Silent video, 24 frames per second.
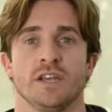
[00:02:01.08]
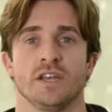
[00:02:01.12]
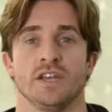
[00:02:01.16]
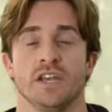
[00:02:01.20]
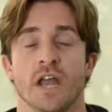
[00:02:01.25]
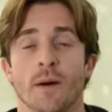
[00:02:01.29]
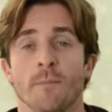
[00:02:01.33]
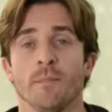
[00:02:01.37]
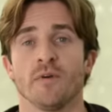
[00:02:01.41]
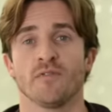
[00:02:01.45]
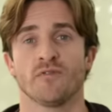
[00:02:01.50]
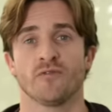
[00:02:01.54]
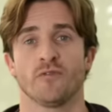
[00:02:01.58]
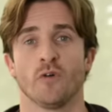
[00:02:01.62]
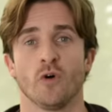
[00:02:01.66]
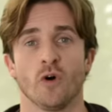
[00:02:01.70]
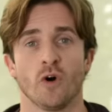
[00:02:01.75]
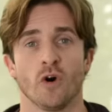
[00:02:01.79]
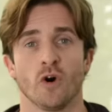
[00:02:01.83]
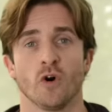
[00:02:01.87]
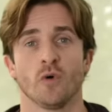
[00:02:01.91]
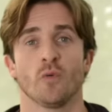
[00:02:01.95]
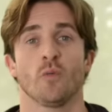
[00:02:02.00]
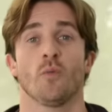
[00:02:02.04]
Number
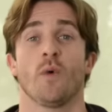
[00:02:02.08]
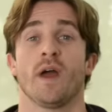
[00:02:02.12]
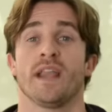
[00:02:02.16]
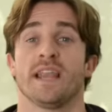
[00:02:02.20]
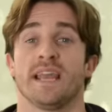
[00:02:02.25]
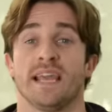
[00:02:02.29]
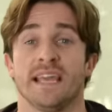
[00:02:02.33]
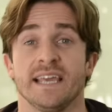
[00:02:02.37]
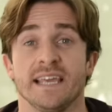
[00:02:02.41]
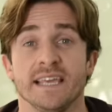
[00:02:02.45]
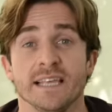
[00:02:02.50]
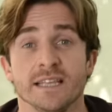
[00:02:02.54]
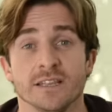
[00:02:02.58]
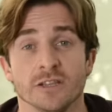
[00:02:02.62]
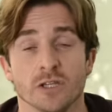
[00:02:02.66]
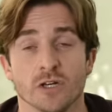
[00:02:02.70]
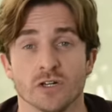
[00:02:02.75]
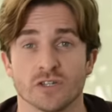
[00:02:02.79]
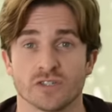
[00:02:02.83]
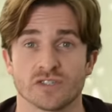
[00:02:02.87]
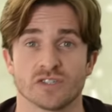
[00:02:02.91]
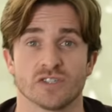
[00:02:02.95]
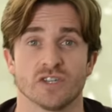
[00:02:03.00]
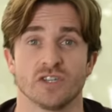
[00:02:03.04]
4, when he
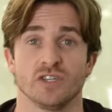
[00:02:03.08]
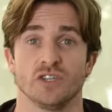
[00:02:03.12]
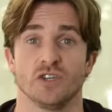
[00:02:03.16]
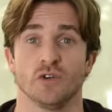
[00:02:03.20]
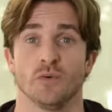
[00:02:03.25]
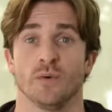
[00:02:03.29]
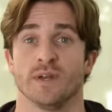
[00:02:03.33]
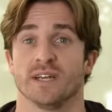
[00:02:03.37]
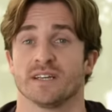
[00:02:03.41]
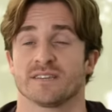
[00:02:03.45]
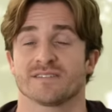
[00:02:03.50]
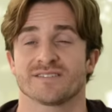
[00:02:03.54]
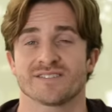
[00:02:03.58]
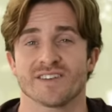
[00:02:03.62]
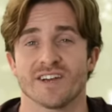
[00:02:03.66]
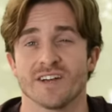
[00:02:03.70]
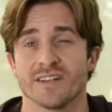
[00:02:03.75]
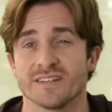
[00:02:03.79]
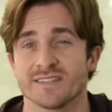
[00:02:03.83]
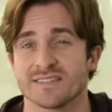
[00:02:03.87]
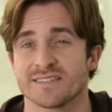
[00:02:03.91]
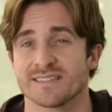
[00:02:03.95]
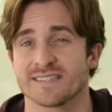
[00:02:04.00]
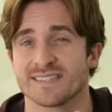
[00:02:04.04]
looks at you in a
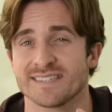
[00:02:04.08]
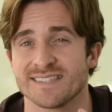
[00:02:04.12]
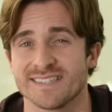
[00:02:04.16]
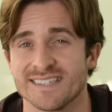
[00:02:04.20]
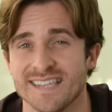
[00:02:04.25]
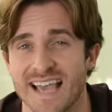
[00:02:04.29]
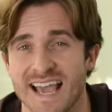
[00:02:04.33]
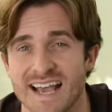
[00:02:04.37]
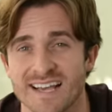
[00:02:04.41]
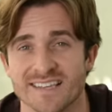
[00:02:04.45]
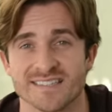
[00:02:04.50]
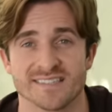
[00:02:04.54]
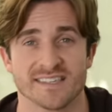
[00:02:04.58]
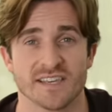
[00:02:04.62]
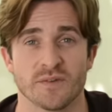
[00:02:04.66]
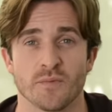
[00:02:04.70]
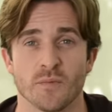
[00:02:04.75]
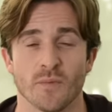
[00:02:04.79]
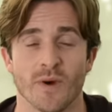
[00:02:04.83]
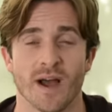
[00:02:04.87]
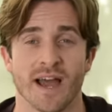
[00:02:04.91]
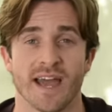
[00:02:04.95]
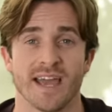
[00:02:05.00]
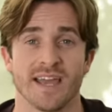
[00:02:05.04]
certain sexy
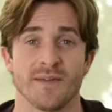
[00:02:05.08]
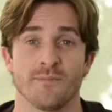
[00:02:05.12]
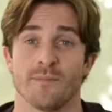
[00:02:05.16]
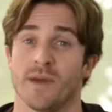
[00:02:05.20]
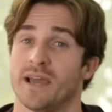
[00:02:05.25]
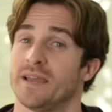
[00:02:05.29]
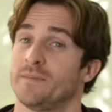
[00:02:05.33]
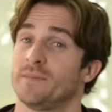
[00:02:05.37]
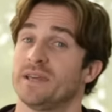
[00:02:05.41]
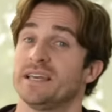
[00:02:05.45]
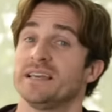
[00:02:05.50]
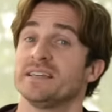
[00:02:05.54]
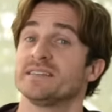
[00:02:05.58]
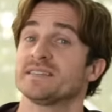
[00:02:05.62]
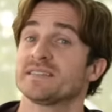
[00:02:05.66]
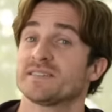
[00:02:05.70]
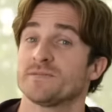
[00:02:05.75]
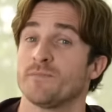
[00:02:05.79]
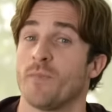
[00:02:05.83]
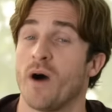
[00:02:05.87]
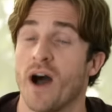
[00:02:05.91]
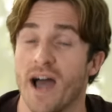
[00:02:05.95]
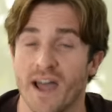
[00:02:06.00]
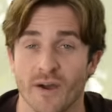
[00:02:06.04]
way, maybe he
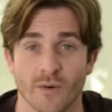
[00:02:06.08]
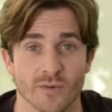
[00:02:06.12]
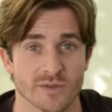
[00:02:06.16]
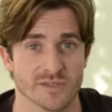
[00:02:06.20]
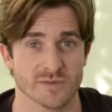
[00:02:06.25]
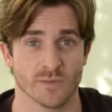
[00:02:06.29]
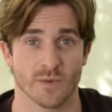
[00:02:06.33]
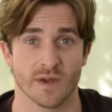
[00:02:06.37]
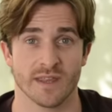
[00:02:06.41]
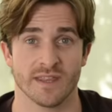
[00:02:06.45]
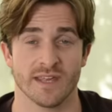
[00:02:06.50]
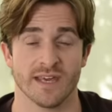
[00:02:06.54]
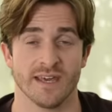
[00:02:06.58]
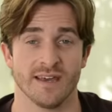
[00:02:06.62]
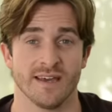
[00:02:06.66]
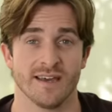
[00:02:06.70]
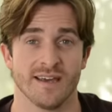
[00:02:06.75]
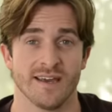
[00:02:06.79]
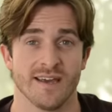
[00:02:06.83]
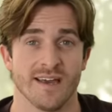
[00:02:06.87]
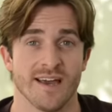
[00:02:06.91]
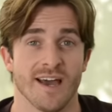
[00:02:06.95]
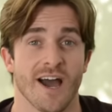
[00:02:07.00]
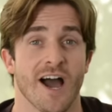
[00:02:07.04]
smiles with it,
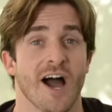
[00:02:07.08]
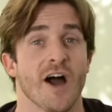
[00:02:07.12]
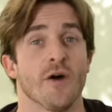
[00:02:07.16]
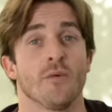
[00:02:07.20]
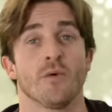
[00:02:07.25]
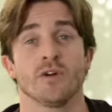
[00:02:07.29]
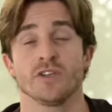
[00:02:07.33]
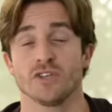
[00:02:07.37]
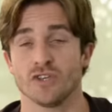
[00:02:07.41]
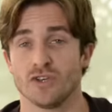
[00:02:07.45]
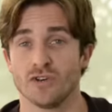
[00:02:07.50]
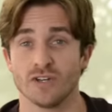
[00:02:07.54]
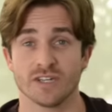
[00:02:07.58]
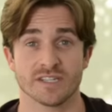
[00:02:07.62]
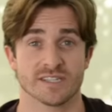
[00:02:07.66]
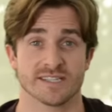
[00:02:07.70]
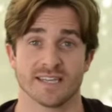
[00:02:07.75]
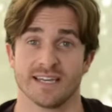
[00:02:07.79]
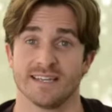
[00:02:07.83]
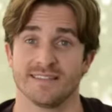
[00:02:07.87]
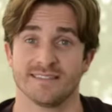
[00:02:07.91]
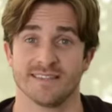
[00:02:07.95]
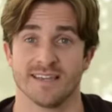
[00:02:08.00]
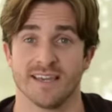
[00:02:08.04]
I want you to
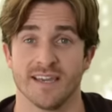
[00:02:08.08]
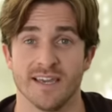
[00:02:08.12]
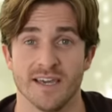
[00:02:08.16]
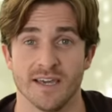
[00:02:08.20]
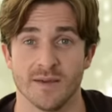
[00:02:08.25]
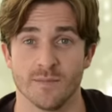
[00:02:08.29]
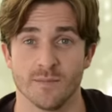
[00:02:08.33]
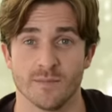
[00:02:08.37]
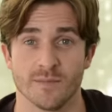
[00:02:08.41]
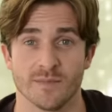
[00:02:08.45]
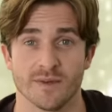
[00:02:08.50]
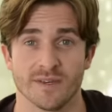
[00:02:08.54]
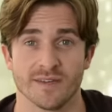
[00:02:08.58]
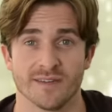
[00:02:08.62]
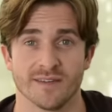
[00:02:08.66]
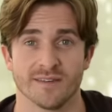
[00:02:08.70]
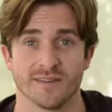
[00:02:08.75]
say to him,